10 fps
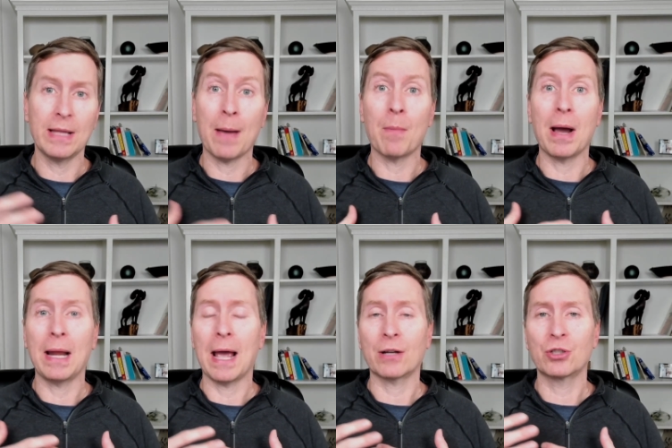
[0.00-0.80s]
that might
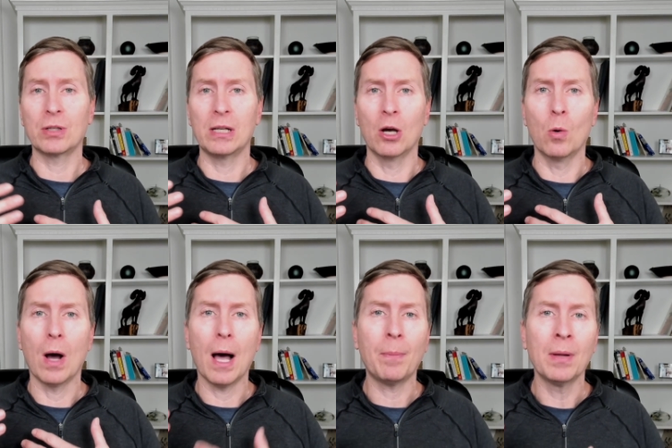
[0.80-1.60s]
actually go
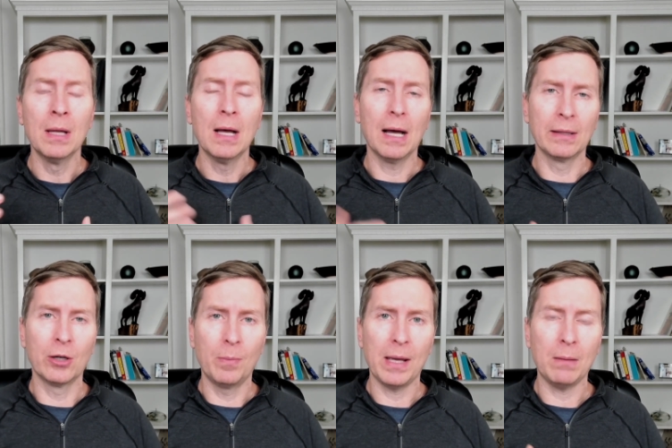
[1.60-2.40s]
up a little
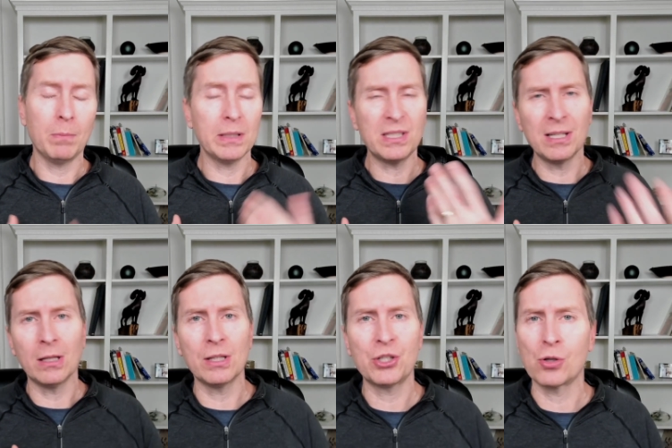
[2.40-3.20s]
bit, but
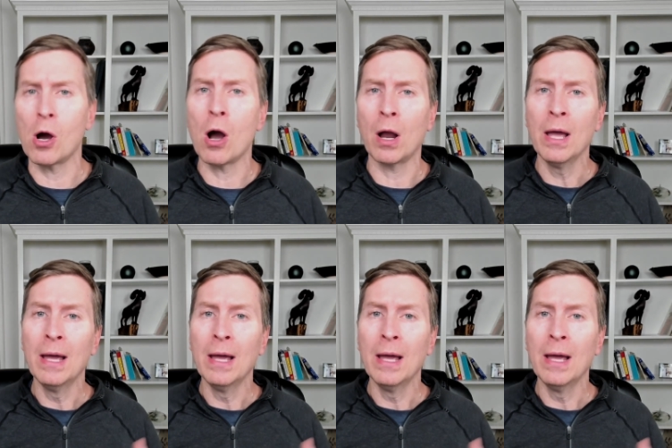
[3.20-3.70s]
still a strong